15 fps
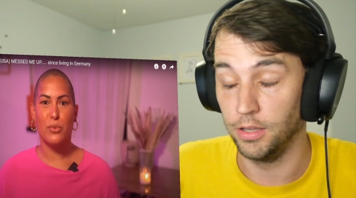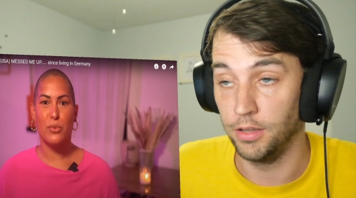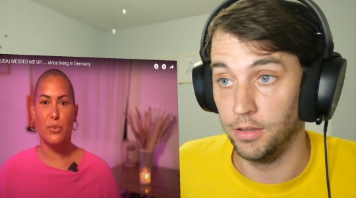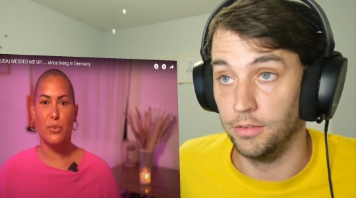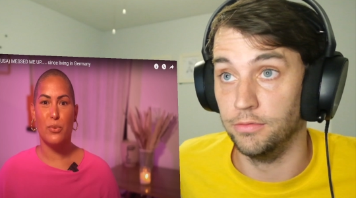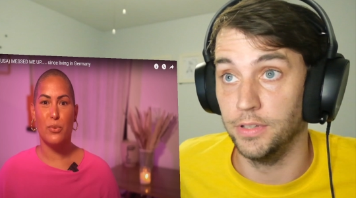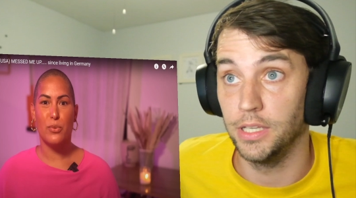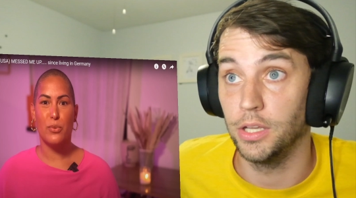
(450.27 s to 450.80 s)

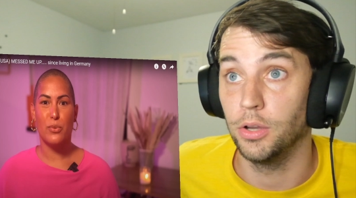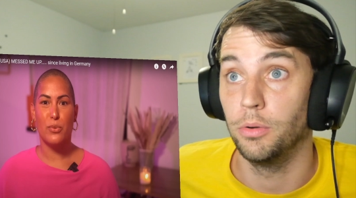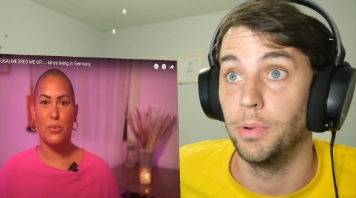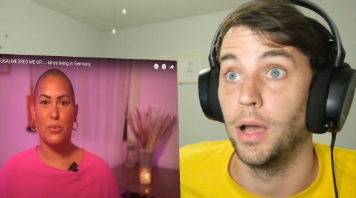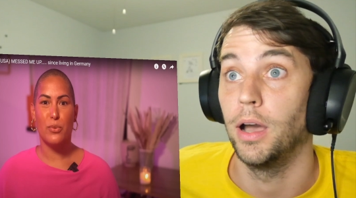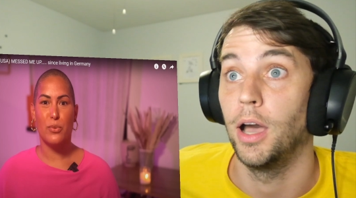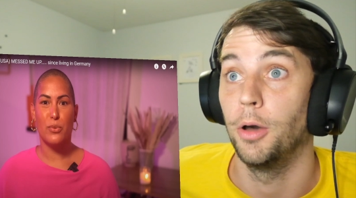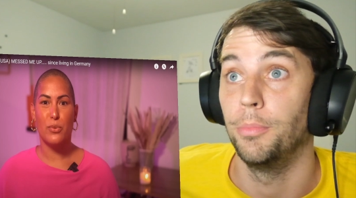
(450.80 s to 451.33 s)
Speaker 1: a video
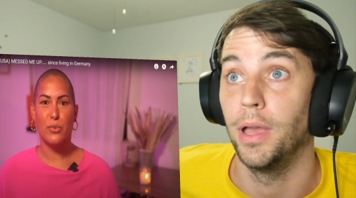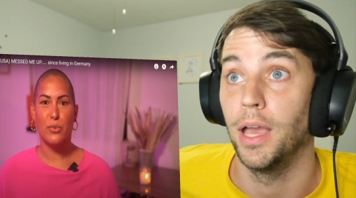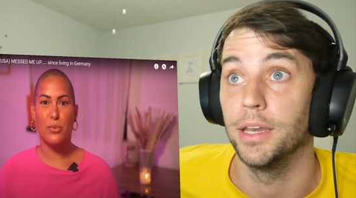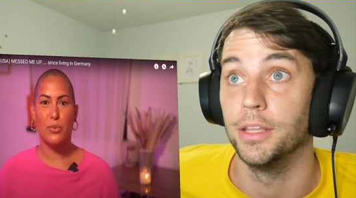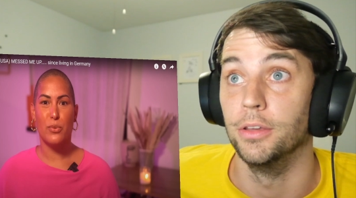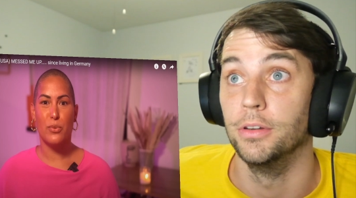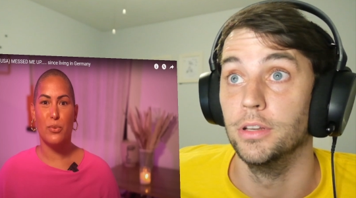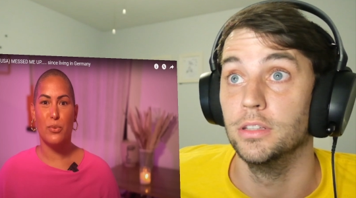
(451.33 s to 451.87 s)
about how bad
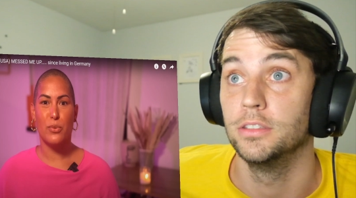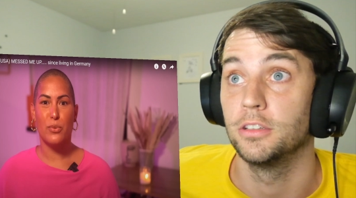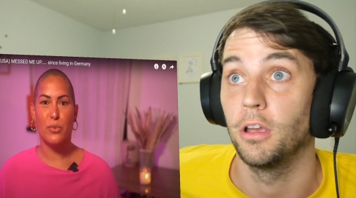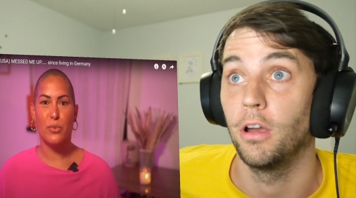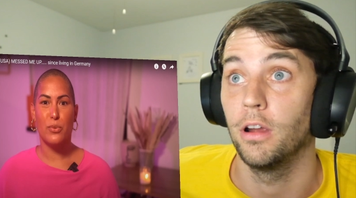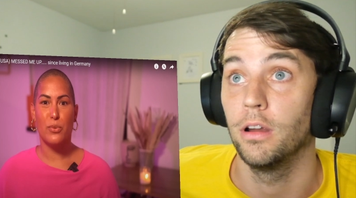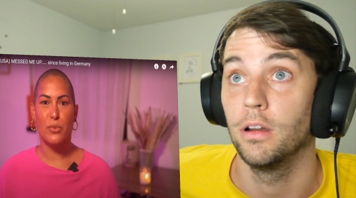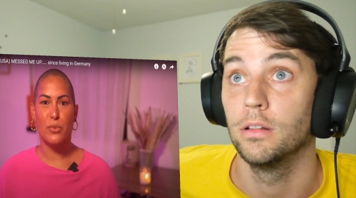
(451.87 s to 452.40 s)
unions
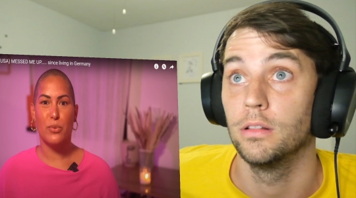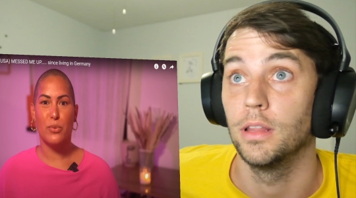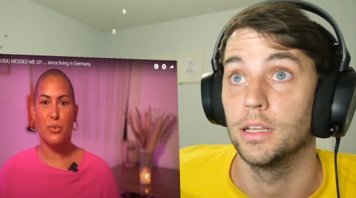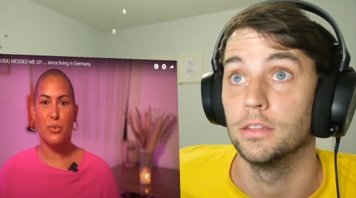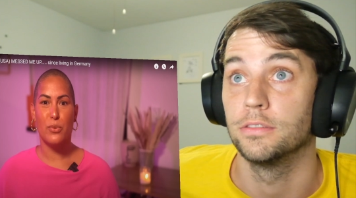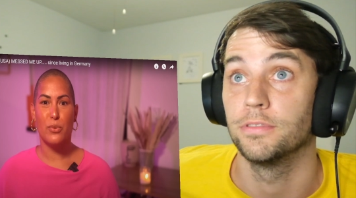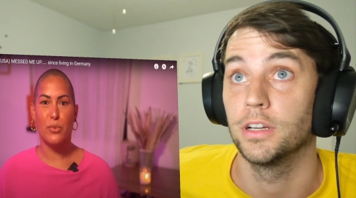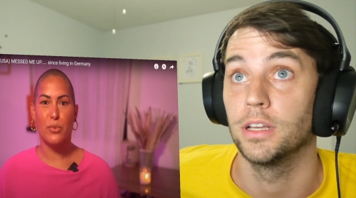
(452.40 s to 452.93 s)
are. Like
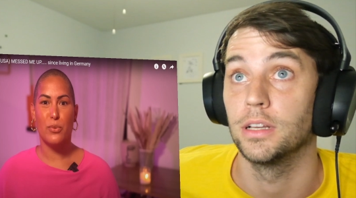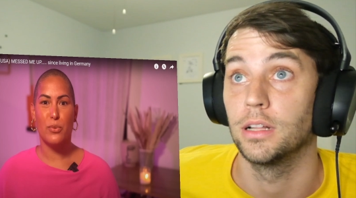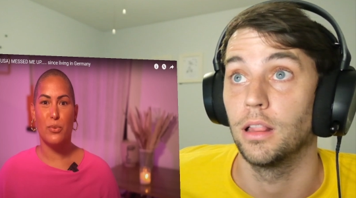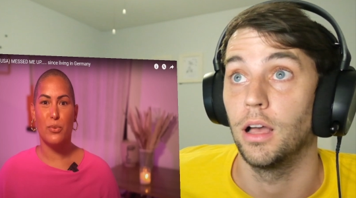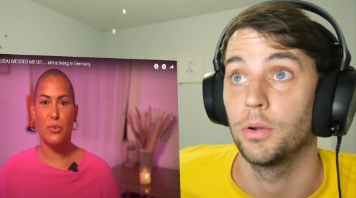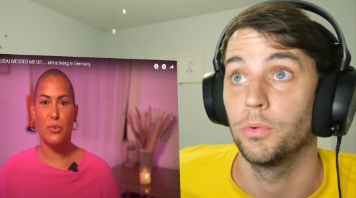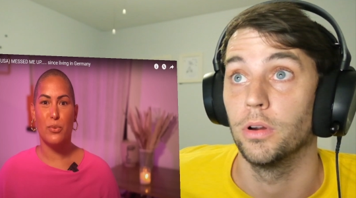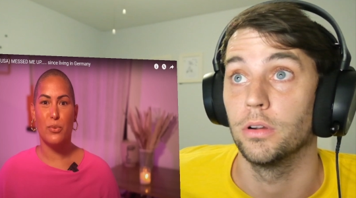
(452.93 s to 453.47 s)
it's freaking
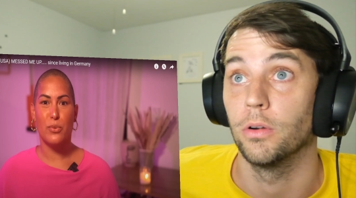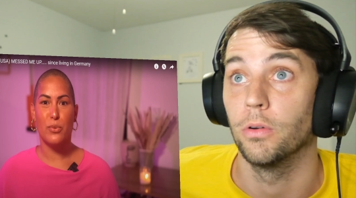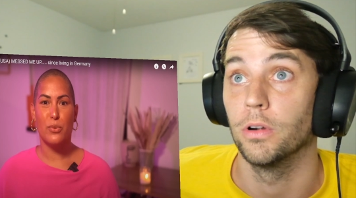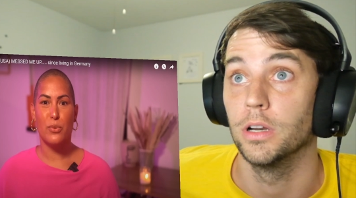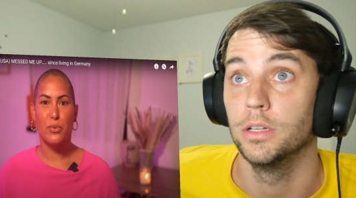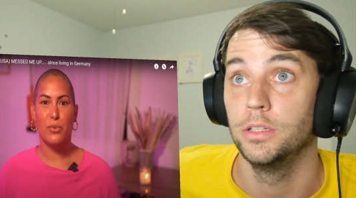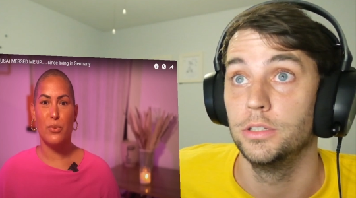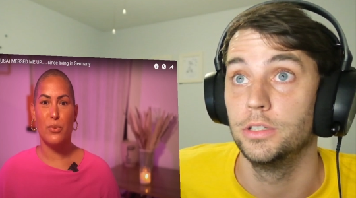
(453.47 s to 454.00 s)
Clockwork
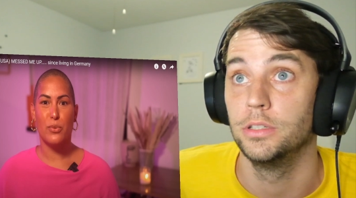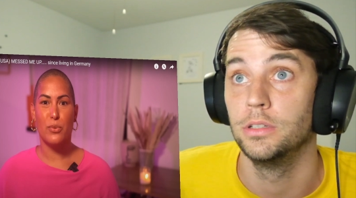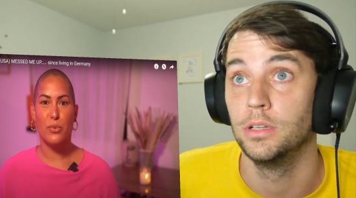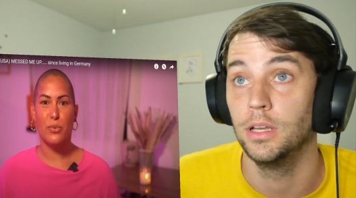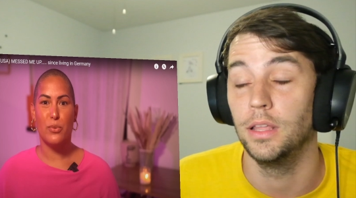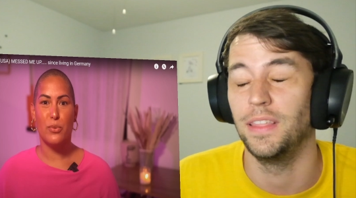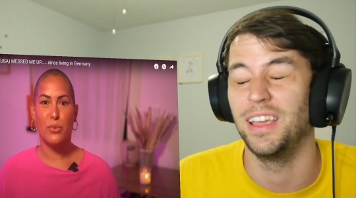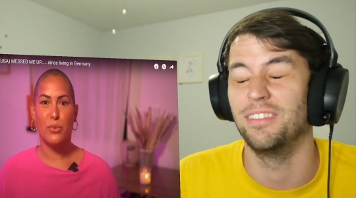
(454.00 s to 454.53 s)
Orange,
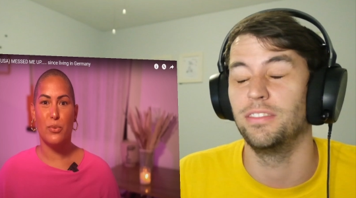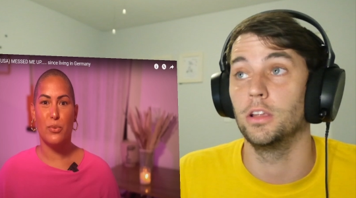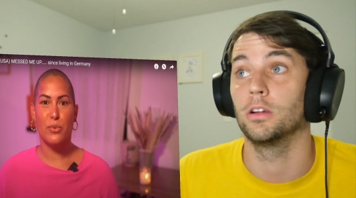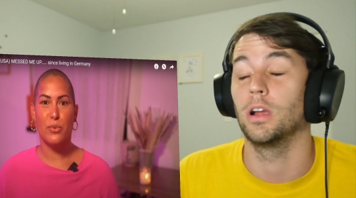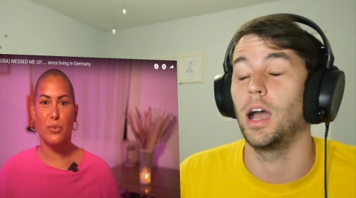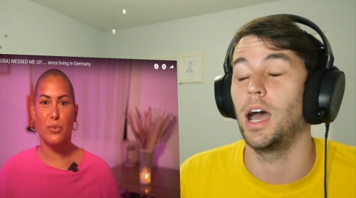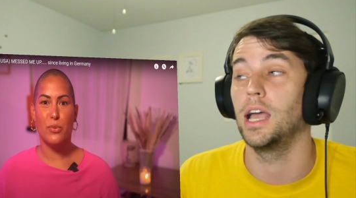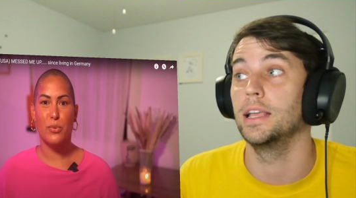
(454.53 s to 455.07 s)
and they have
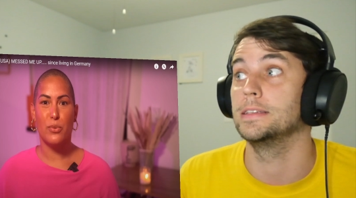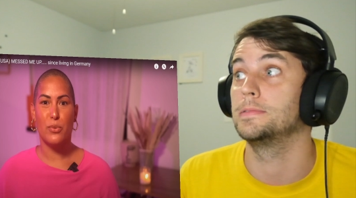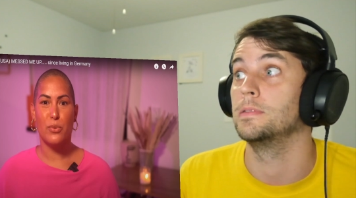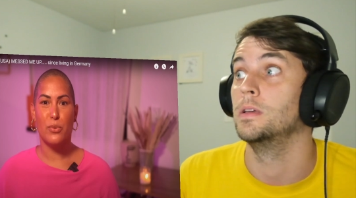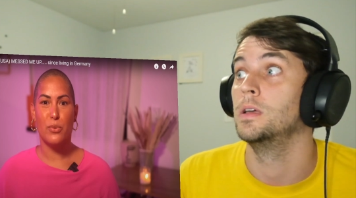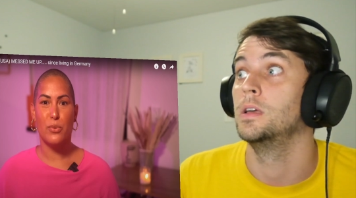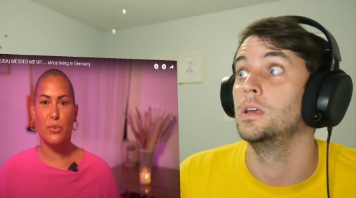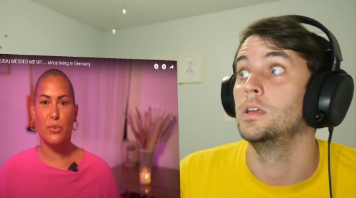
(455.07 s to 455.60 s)
your eyes.
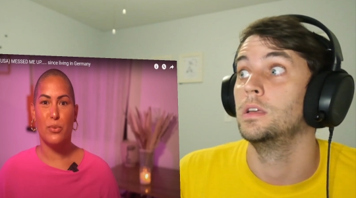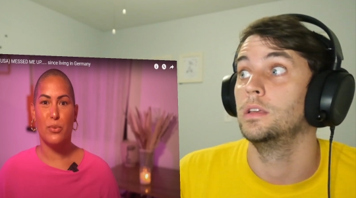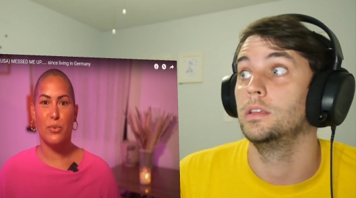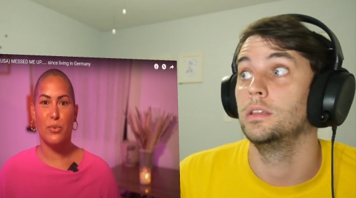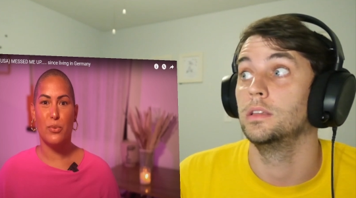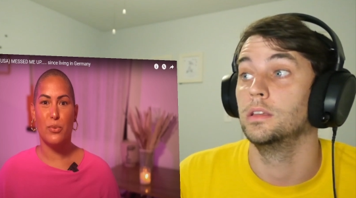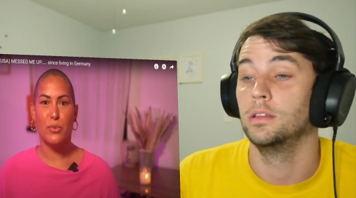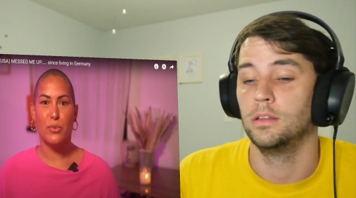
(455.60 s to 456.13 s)

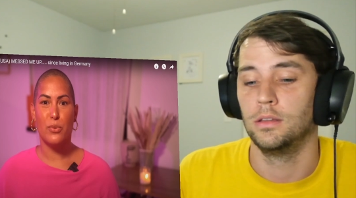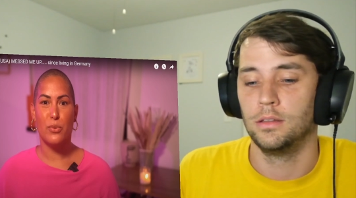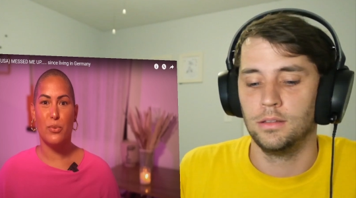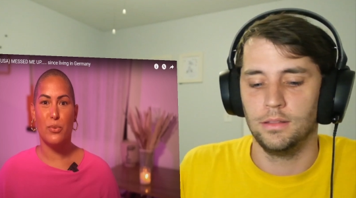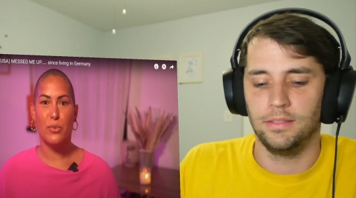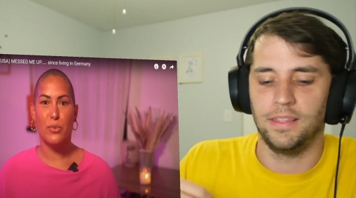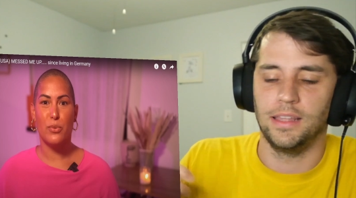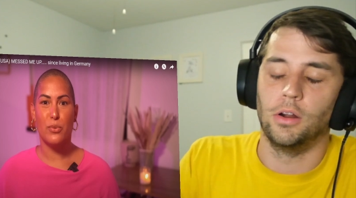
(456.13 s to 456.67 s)

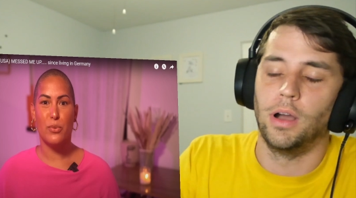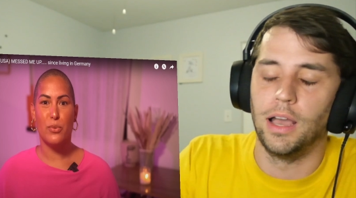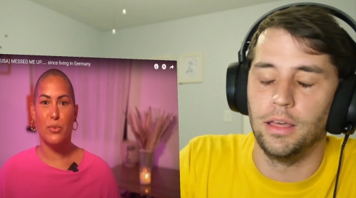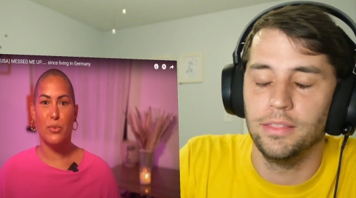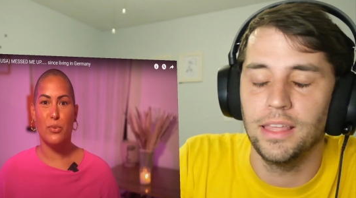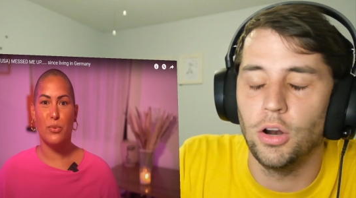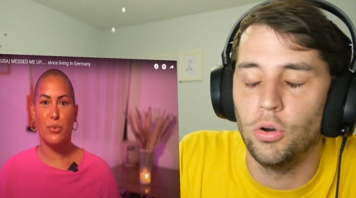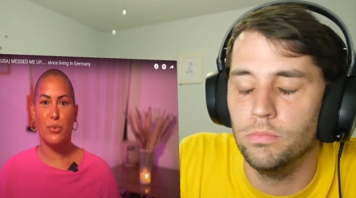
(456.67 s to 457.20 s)
They don't
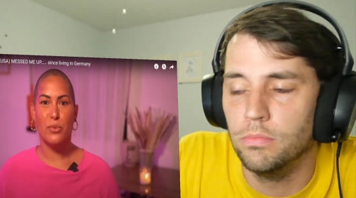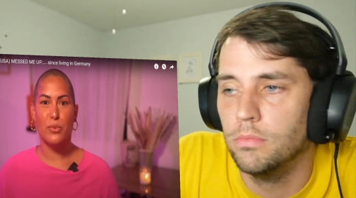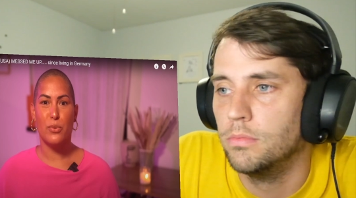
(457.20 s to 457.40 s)
have. They don't